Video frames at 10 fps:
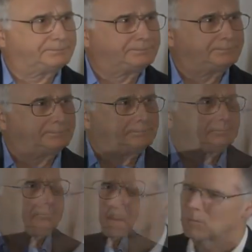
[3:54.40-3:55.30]
Now,
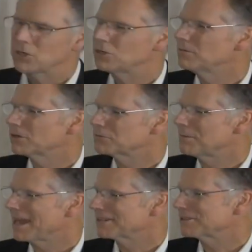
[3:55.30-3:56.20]
what are you
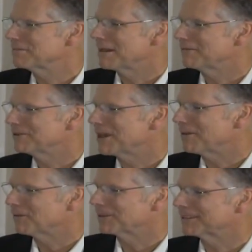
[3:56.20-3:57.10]
most passionate about
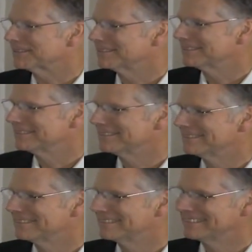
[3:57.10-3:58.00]
when you're not
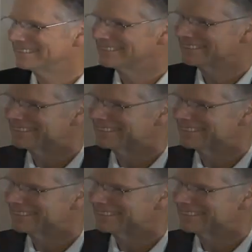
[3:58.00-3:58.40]
working?